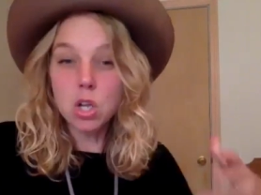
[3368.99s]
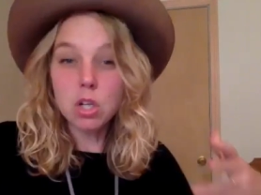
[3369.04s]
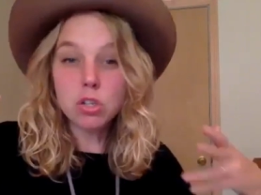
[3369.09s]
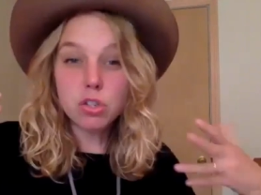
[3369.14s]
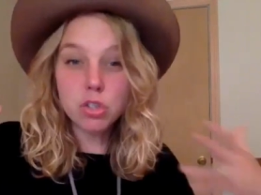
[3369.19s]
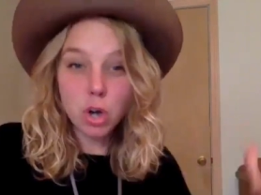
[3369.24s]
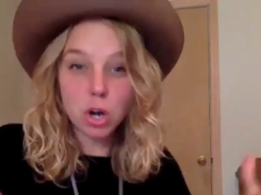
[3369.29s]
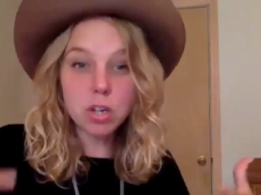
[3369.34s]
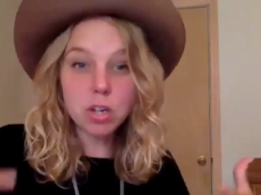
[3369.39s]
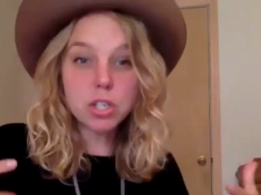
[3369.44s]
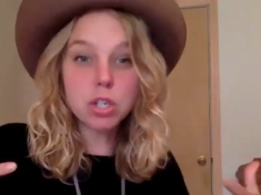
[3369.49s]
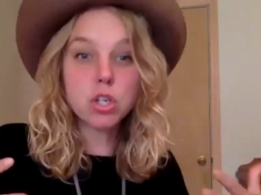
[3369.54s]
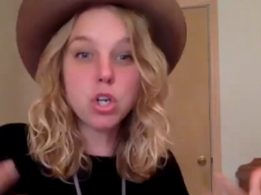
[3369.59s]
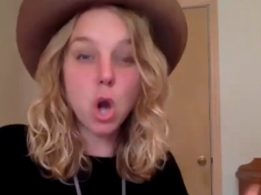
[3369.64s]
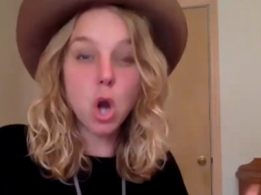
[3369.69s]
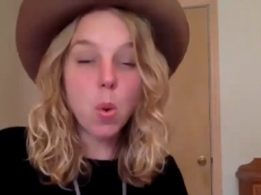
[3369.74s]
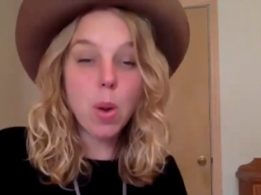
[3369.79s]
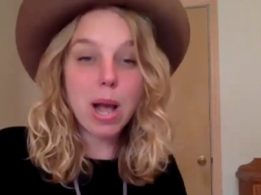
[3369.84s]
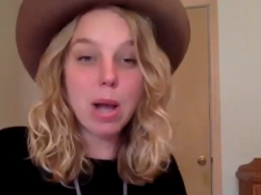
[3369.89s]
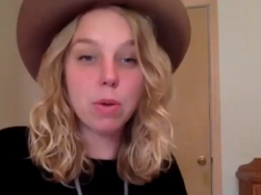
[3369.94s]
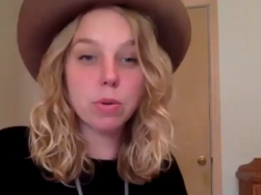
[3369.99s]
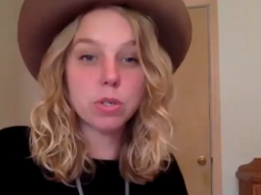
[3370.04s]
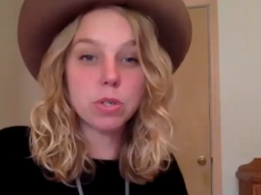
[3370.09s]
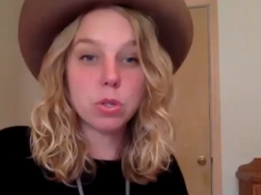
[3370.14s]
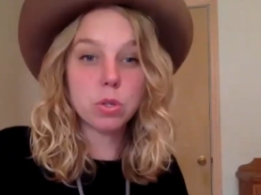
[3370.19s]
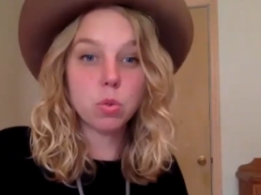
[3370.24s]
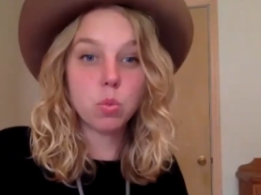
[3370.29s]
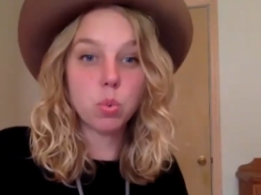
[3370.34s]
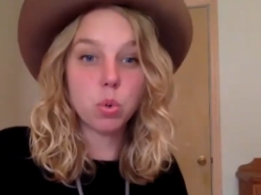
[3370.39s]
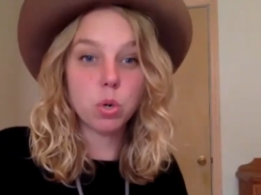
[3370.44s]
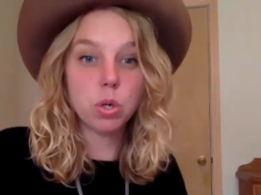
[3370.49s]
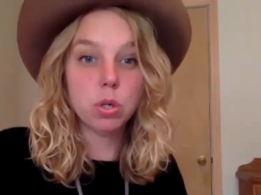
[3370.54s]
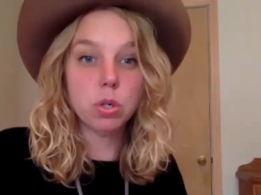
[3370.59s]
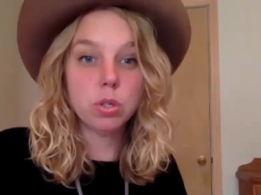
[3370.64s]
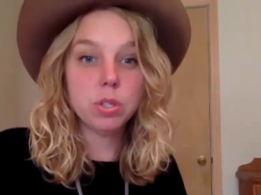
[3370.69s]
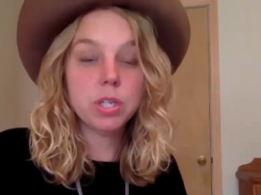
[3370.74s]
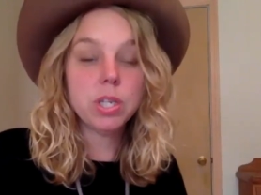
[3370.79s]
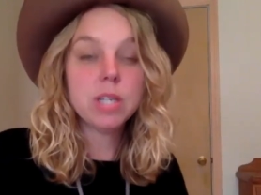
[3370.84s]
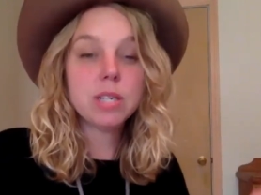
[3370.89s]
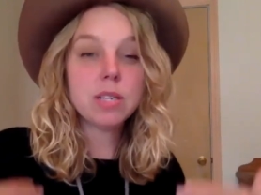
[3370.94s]
start to go out to the
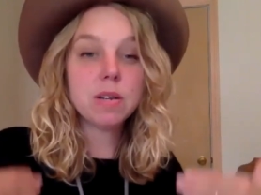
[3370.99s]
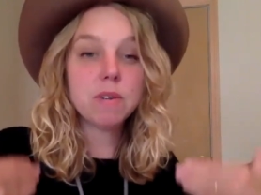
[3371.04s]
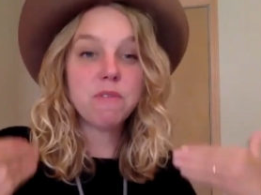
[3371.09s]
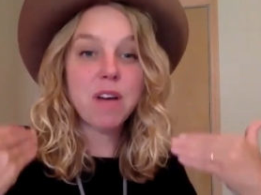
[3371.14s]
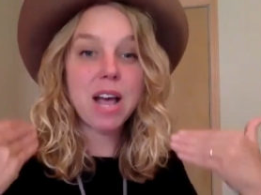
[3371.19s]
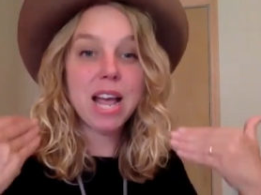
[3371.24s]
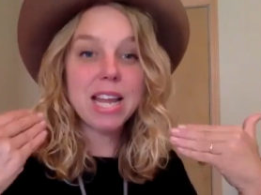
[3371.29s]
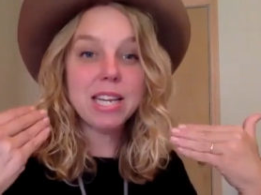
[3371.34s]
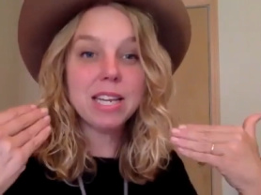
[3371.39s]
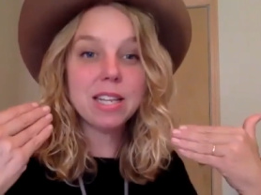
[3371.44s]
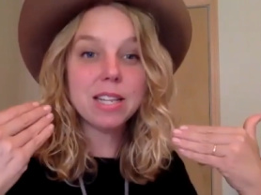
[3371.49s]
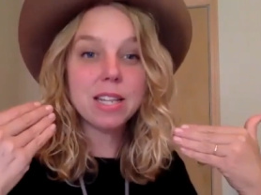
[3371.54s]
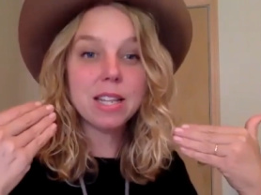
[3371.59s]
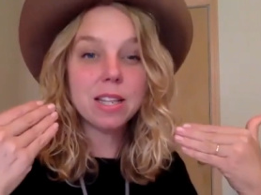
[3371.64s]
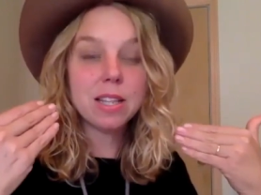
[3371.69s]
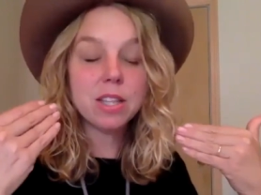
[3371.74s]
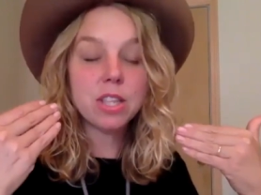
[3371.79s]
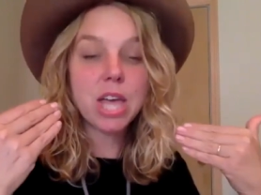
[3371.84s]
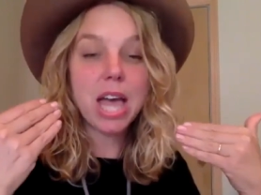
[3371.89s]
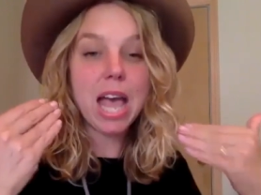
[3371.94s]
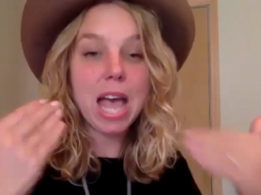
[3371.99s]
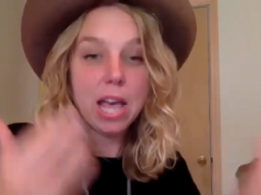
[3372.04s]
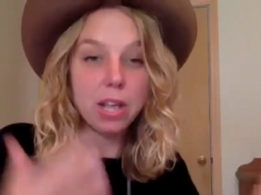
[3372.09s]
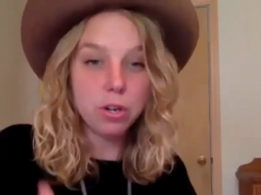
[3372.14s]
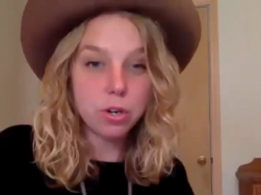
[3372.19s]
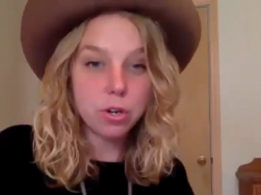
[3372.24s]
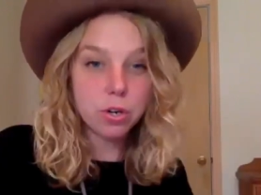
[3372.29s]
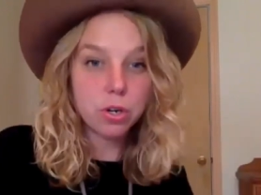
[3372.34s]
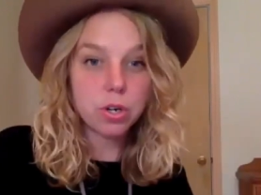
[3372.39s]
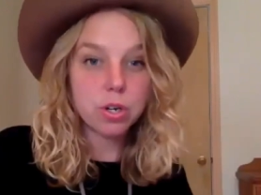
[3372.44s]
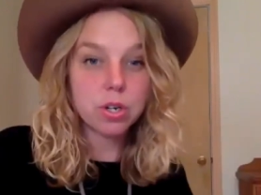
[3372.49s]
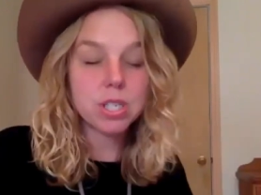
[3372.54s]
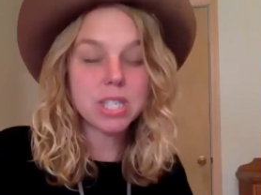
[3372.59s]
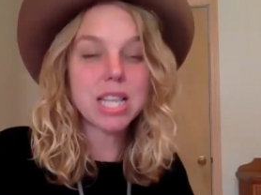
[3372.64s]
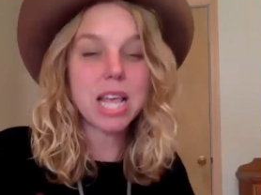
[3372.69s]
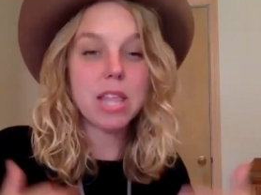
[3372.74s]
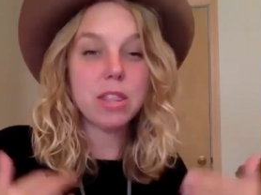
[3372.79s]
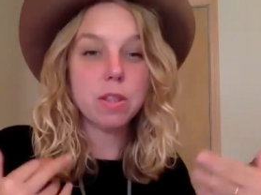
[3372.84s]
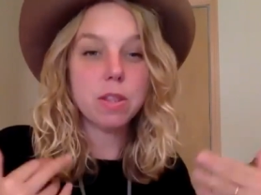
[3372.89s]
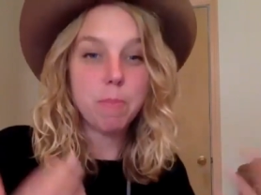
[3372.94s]
world to find the editors
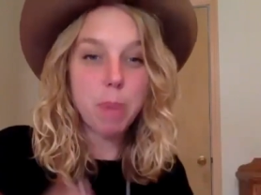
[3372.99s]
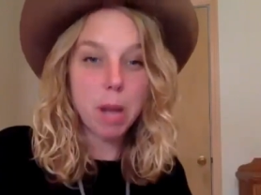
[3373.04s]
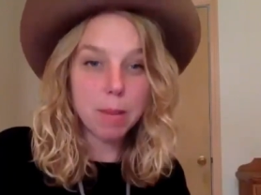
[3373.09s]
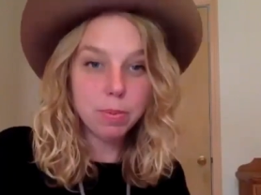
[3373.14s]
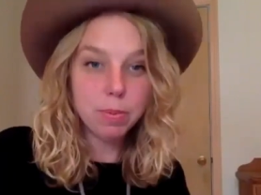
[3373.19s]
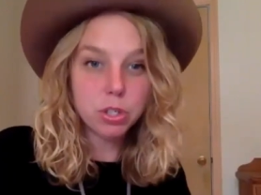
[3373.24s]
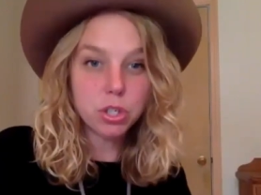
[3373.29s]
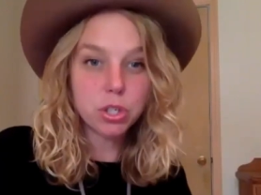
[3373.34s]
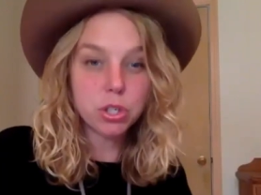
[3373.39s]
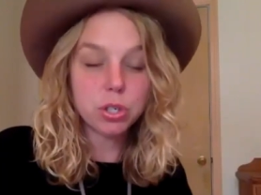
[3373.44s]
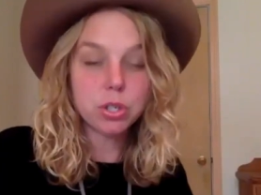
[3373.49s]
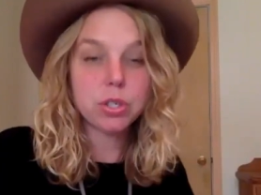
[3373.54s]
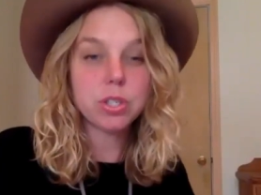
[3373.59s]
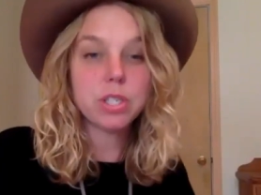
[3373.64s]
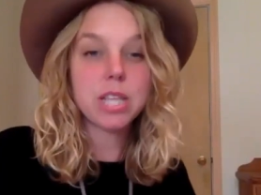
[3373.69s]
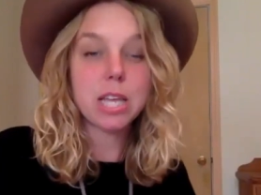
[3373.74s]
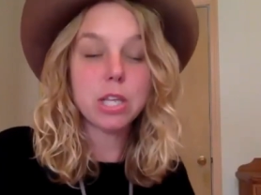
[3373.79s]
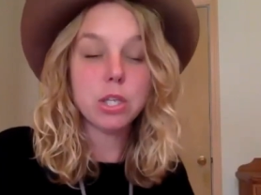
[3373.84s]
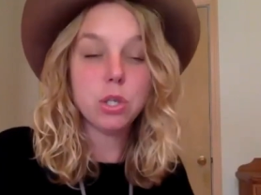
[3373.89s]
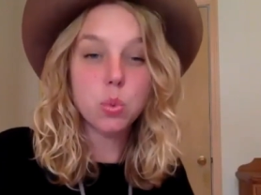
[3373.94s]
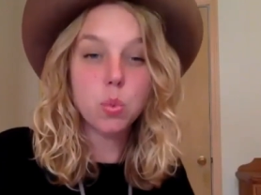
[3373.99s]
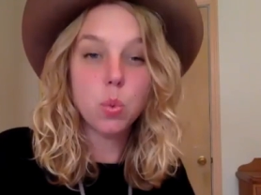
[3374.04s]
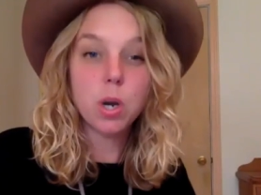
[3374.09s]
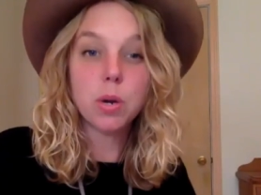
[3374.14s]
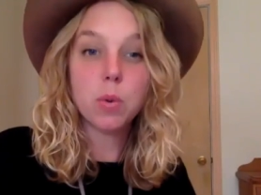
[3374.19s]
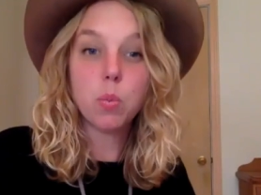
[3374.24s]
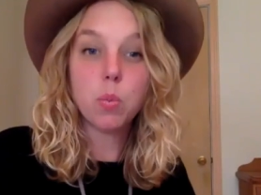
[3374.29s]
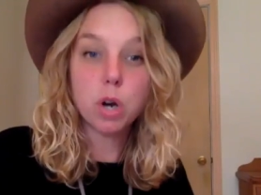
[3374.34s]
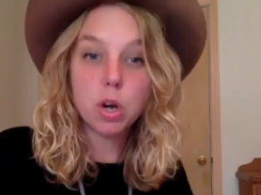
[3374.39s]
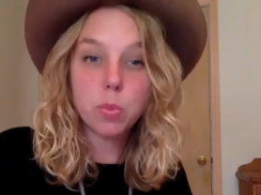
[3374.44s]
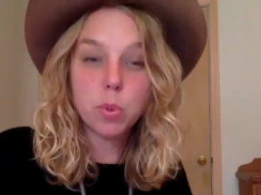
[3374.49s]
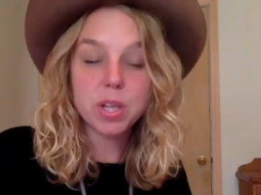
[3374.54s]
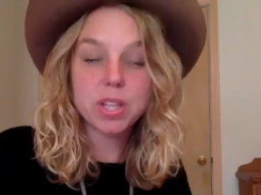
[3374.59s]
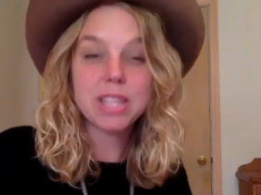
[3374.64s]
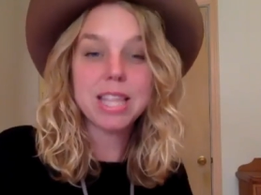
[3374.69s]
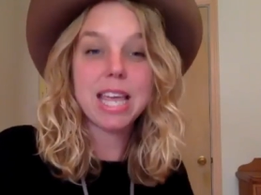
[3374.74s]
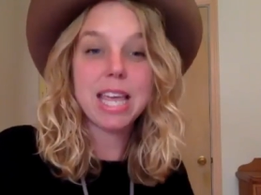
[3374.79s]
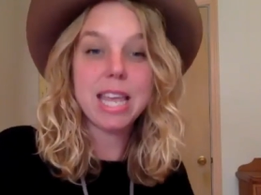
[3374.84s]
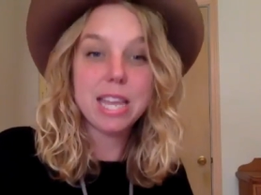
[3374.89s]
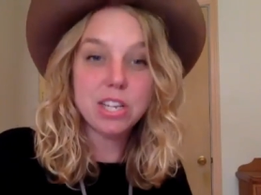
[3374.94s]
and the publishers that you want to work with,
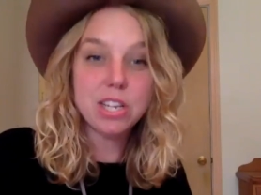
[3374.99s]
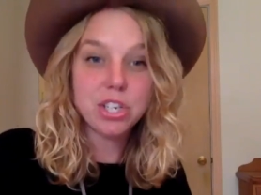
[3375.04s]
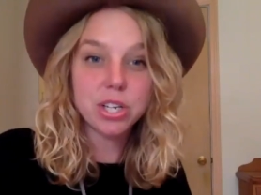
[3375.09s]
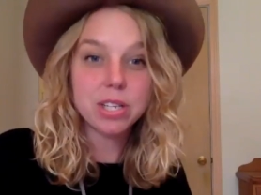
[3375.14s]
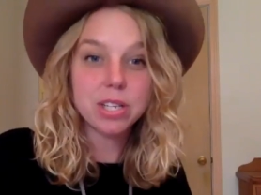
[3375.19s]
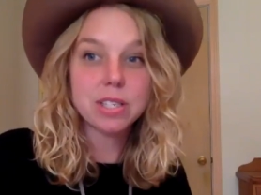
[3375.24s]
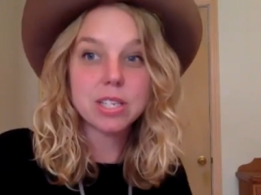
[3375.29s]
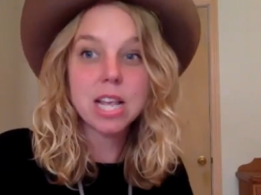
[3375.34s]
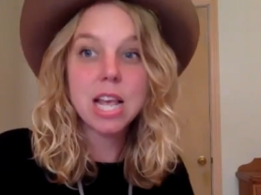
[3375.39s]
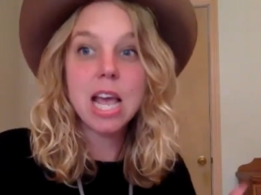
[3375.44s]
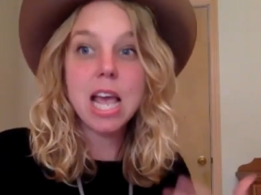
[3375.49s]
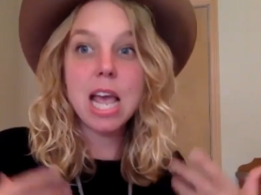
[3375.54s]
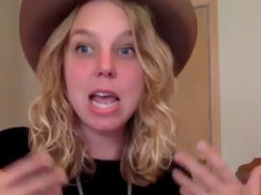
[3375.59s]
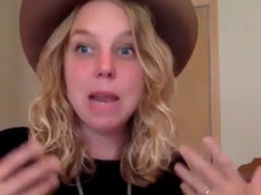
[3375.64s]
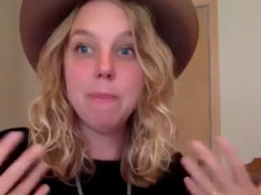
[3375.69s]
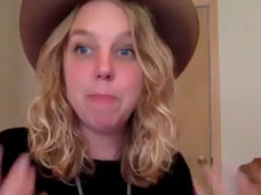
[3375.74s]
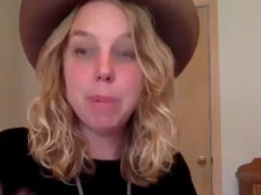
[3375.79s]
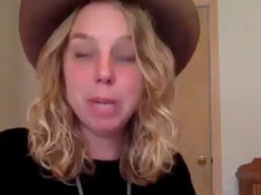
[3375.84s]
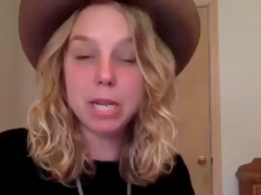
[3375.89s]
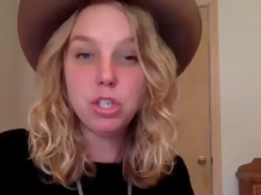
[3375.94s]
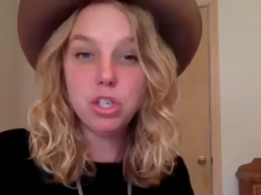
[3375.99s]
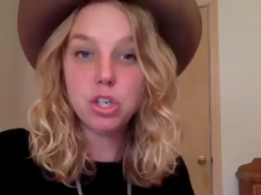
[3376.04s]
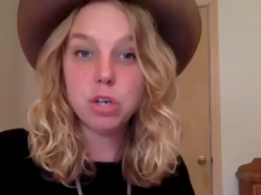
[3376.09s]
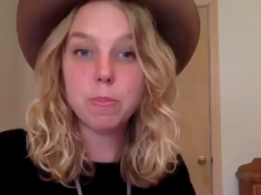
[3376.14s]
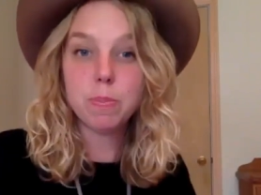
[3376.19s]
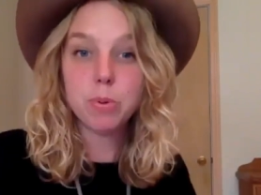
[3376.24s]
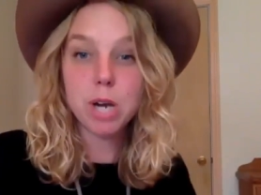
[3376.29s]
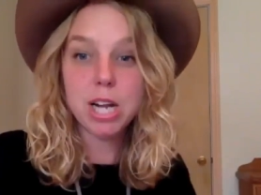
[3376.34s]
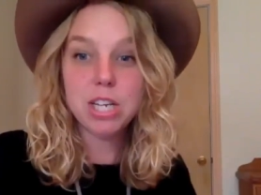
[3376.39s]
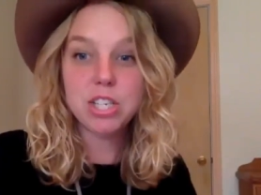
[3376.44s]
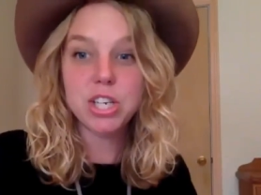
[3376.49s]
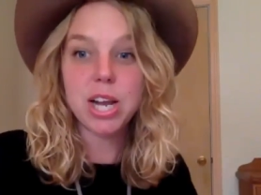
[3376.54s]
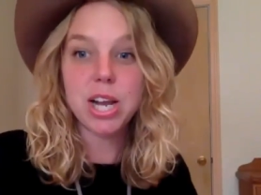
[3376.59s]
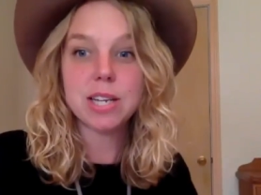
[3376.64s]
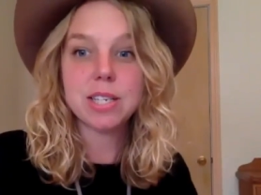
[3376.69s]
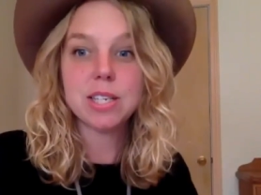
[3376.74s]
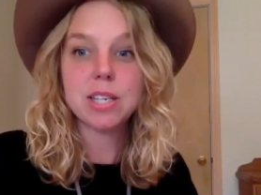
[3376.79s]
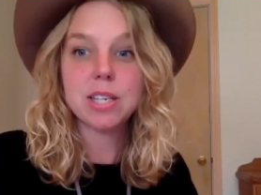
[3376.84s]
the agents, and pitch your project.